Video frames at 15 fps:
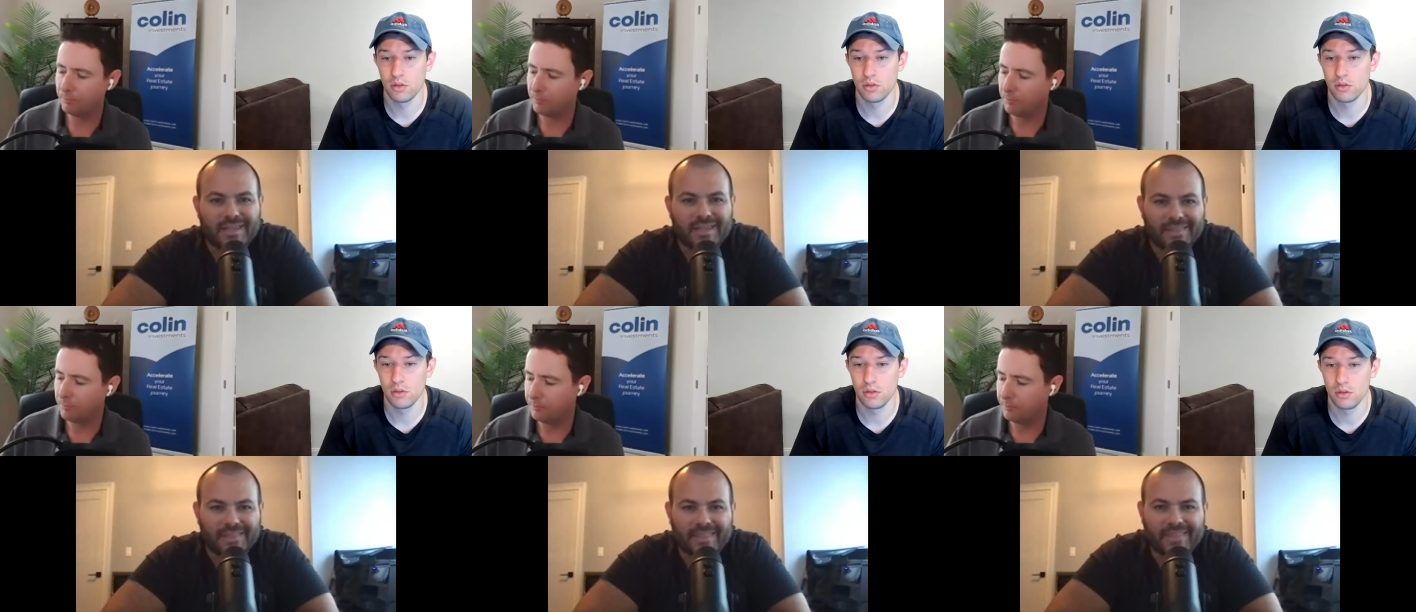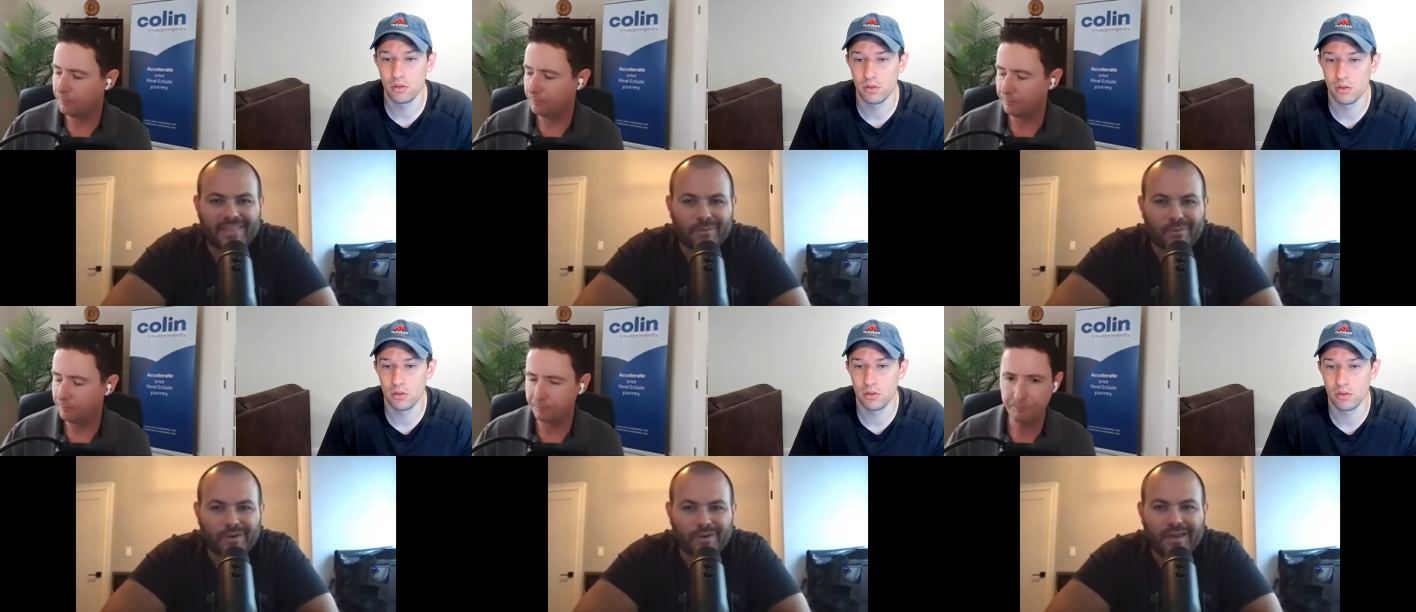Speaker 1: that they
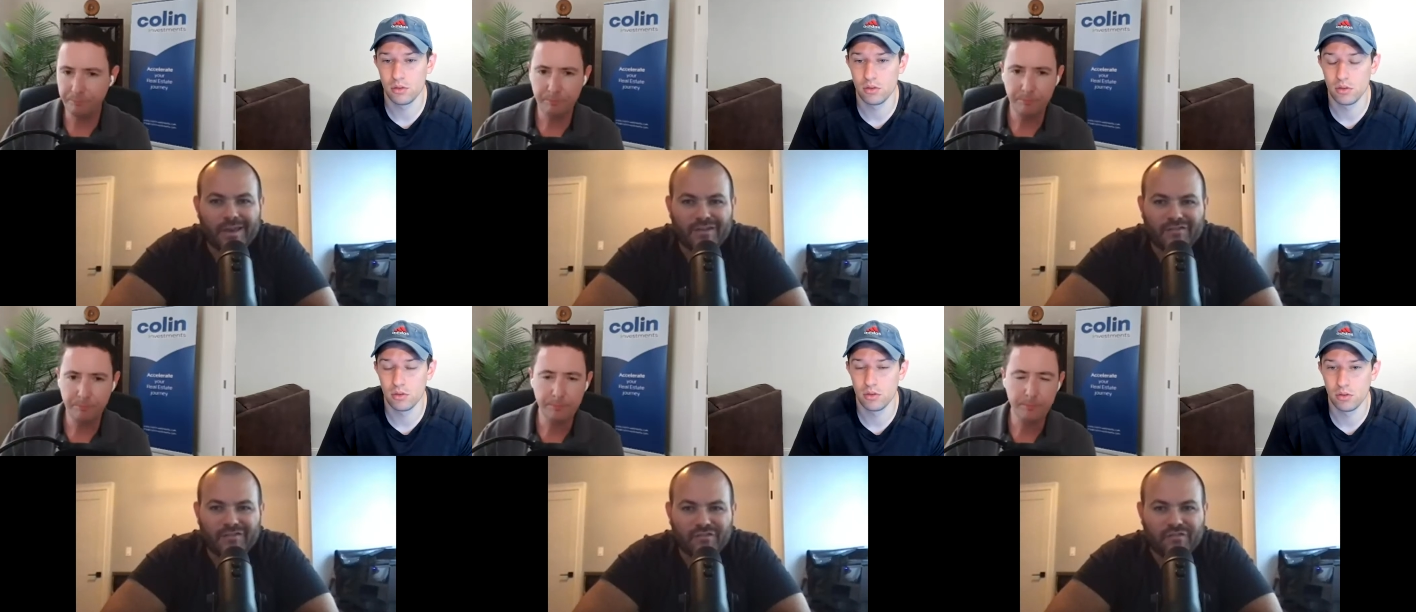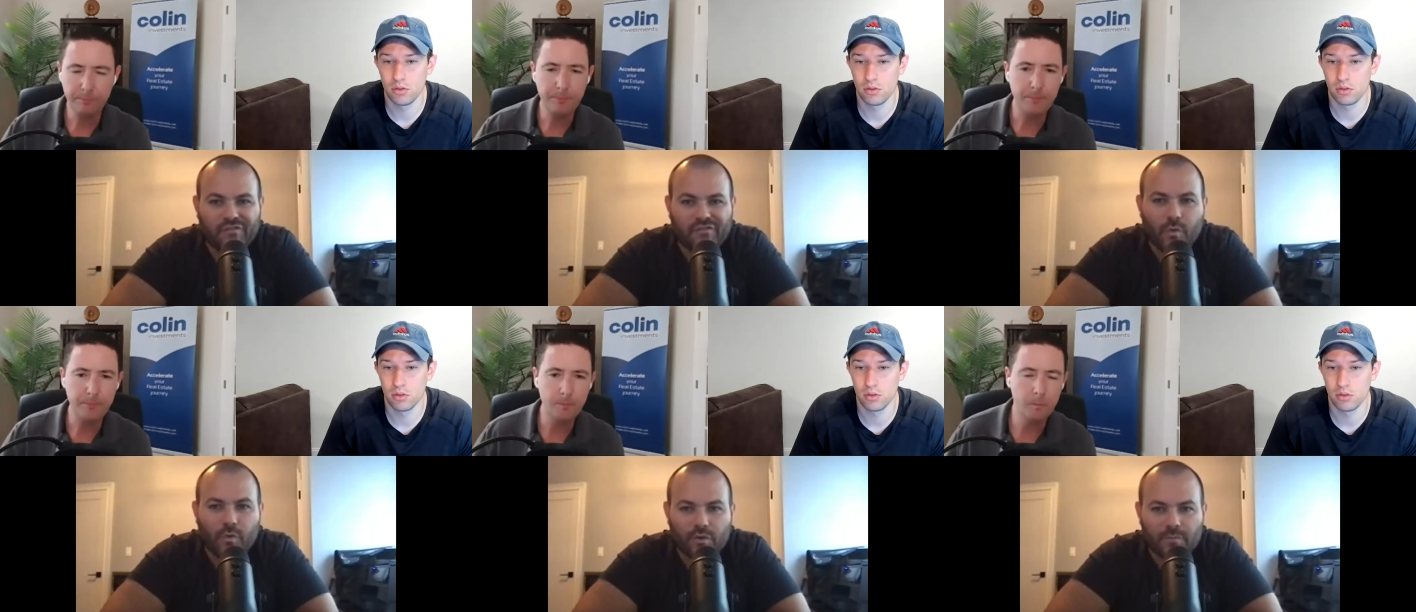were not
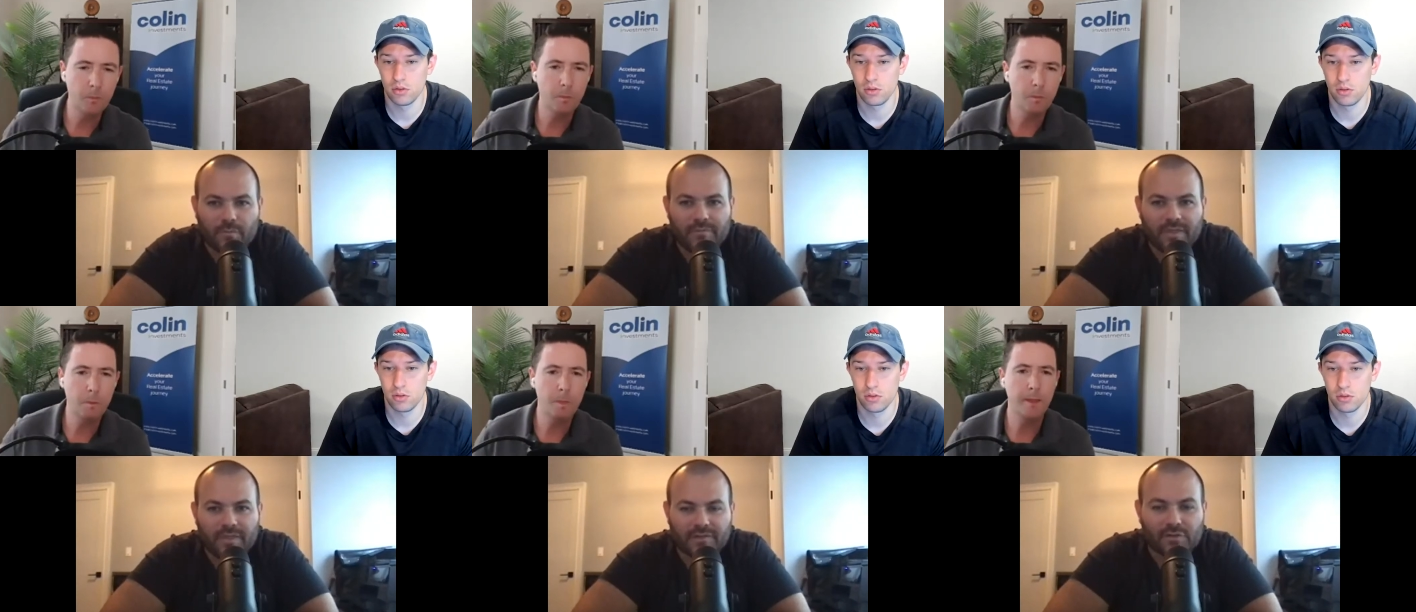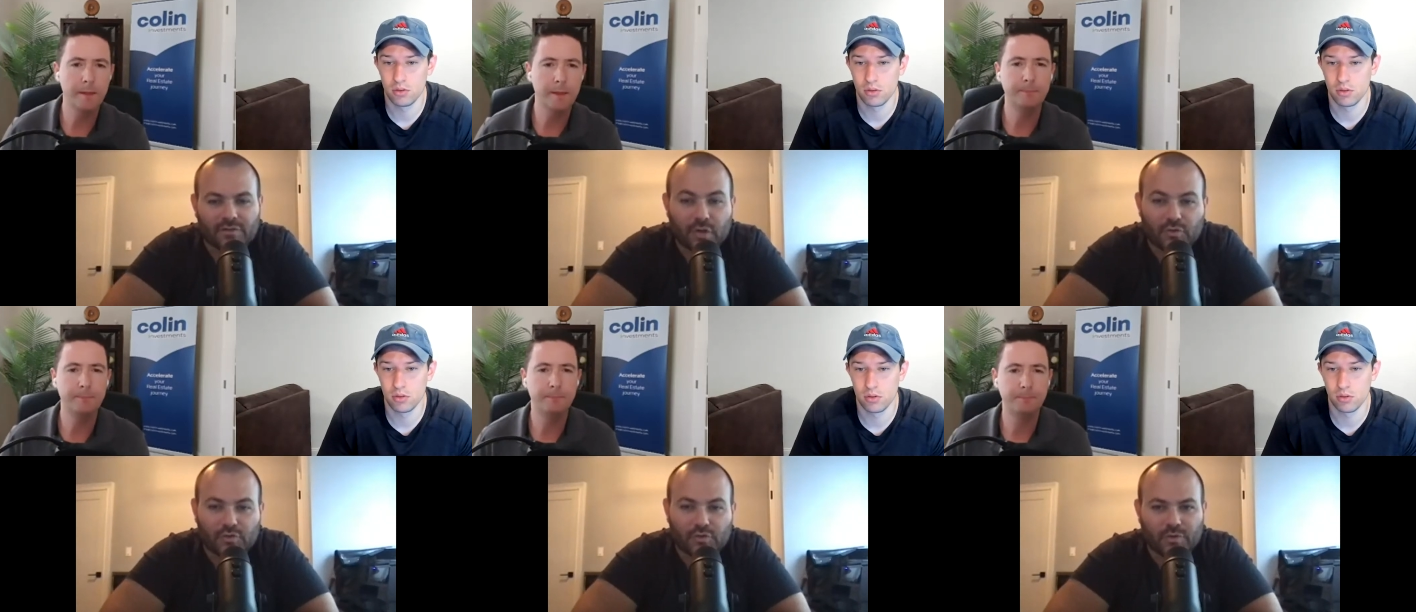informed that their
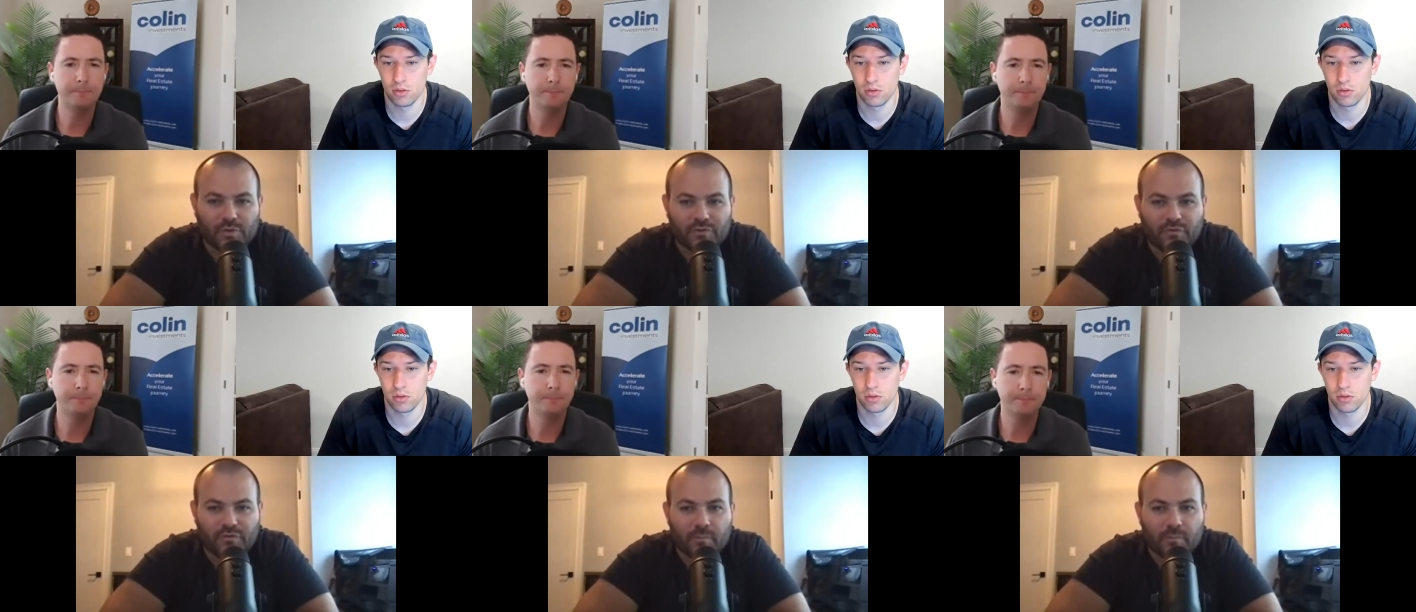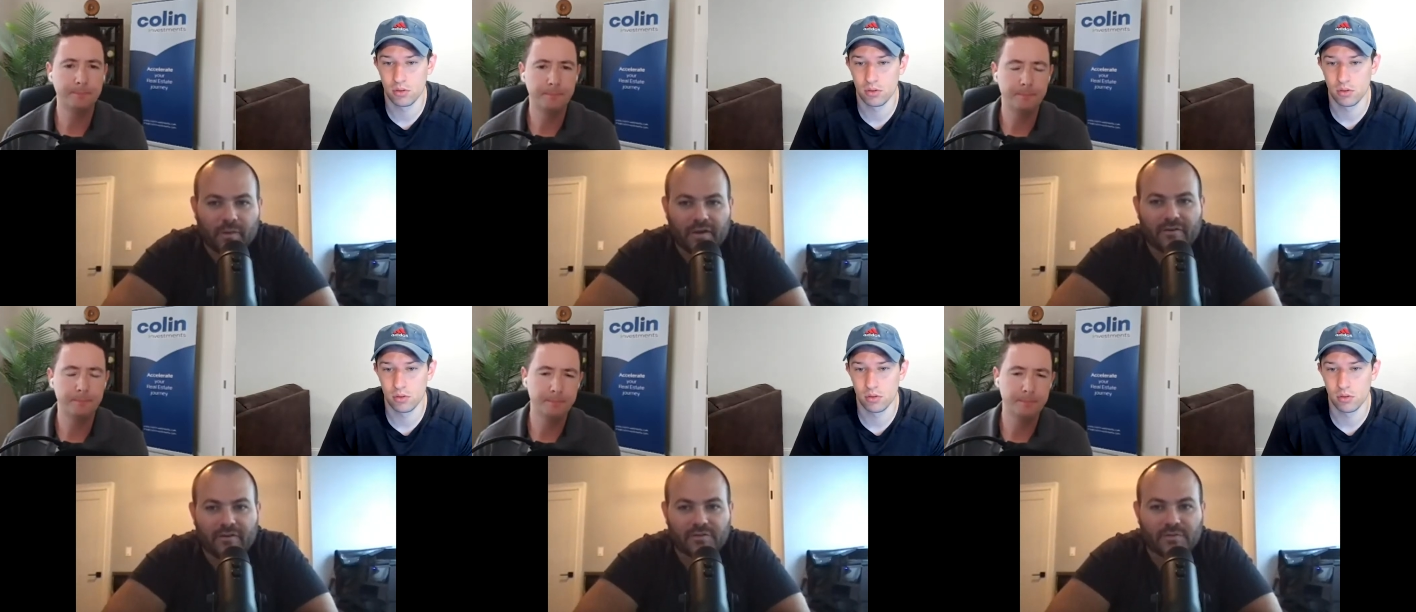loans were in
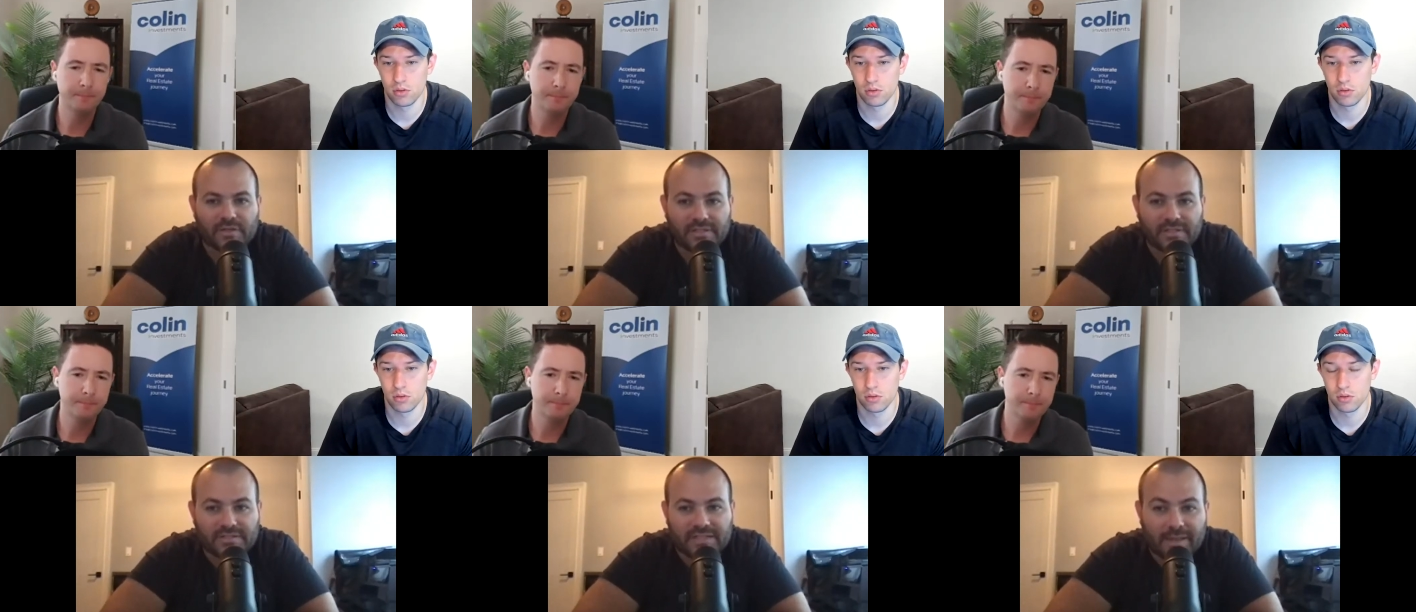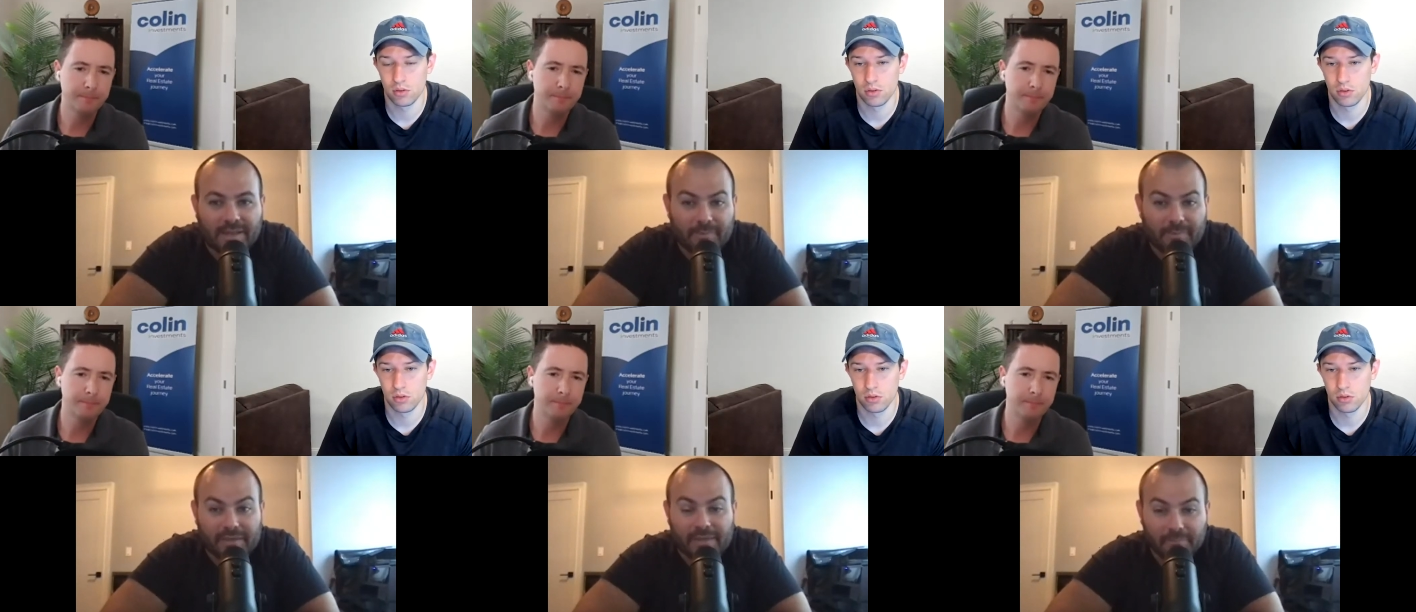forbearance when they stopped making